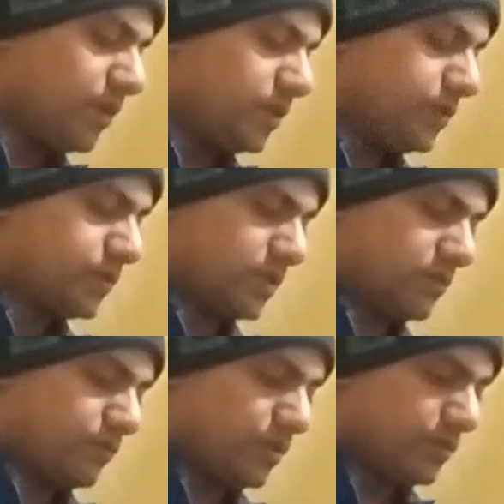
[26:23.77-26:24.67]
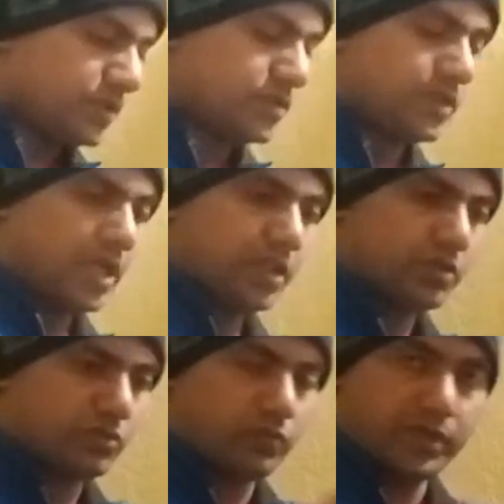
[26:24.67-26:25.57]
evolution from
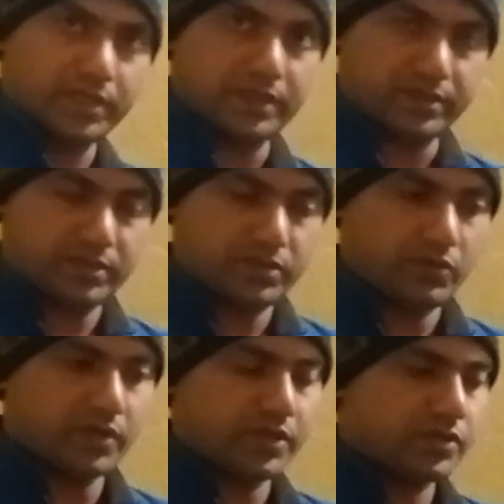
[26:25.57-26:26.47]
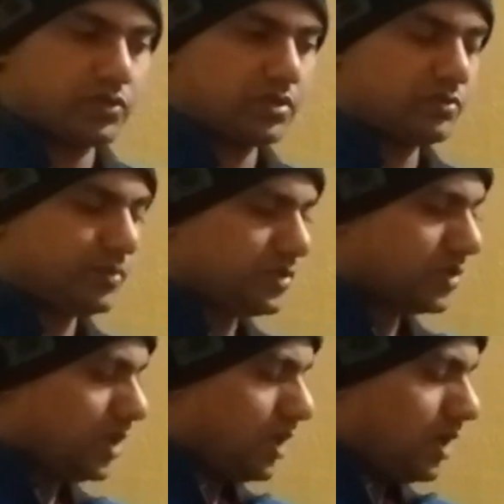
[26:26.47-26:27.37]
strength to weakness. Okay, retrogressive
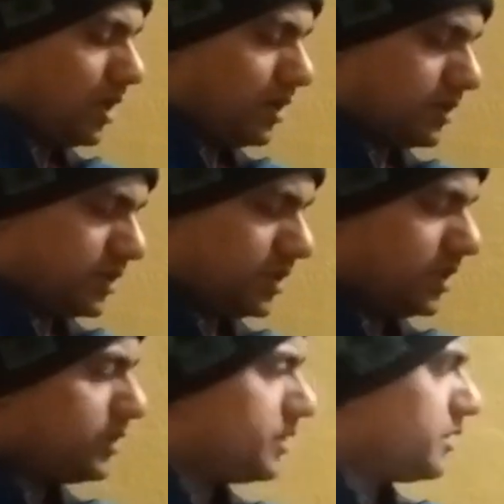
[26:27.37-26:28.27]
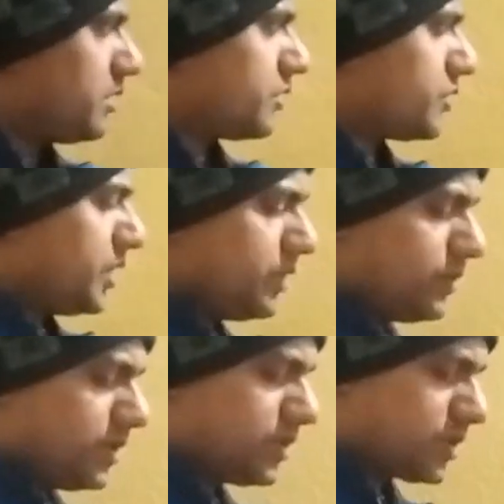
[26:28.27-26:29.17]
means the Indian trade
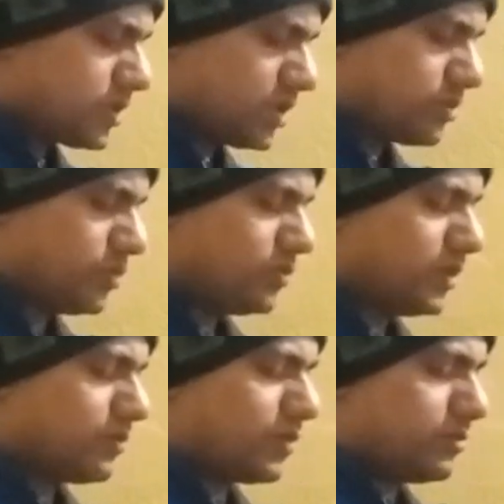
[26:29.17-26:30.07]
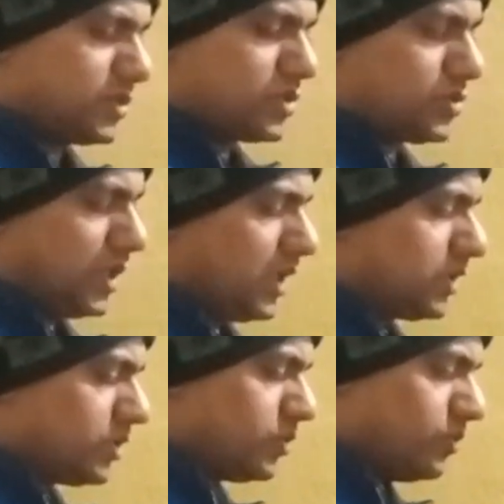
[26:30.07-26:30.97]
unions are moving from
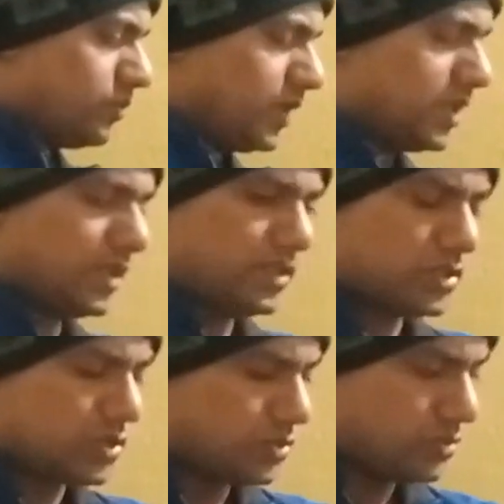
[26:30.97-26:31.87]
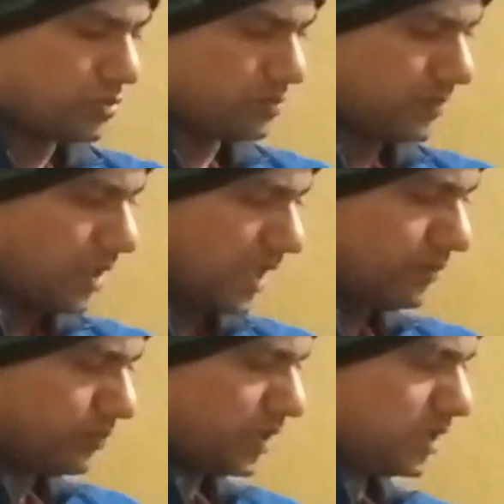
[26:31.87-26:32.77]
strength to weakness to
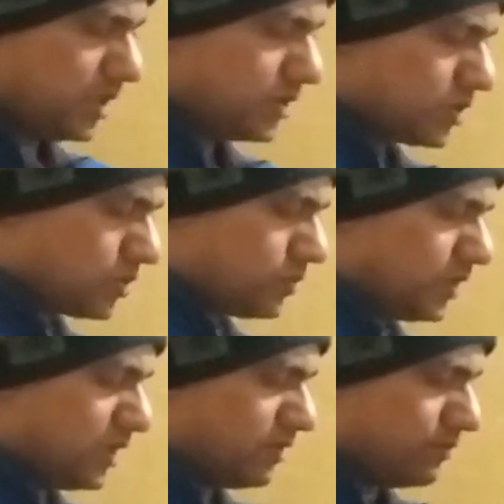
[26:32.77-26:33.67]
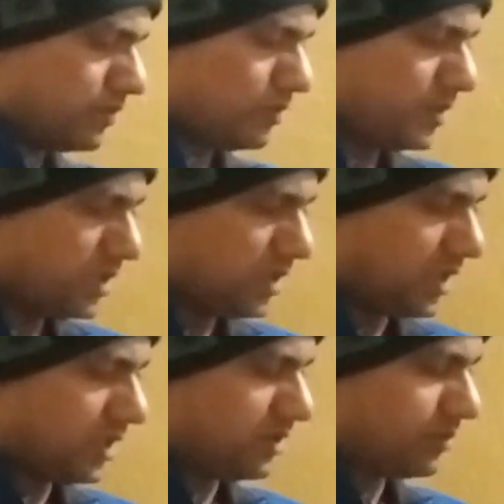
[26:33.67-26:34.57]
and weakness to infirmity
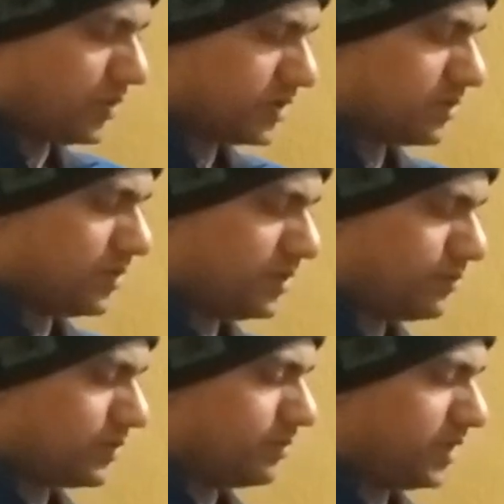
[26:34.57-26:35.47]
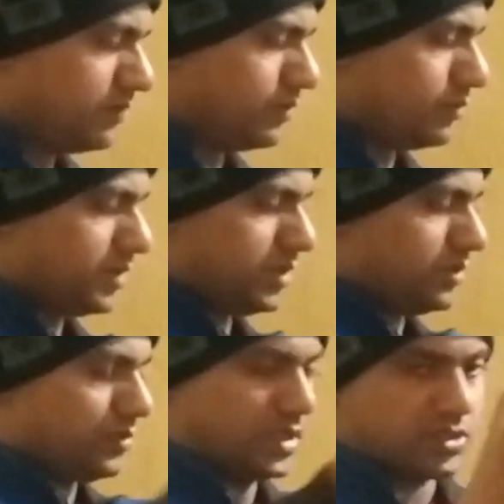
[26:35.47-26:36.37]
and possibly from infirmity
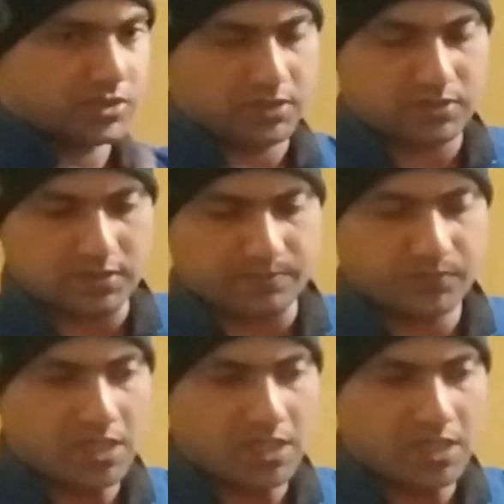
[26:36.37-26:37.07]
to extinction.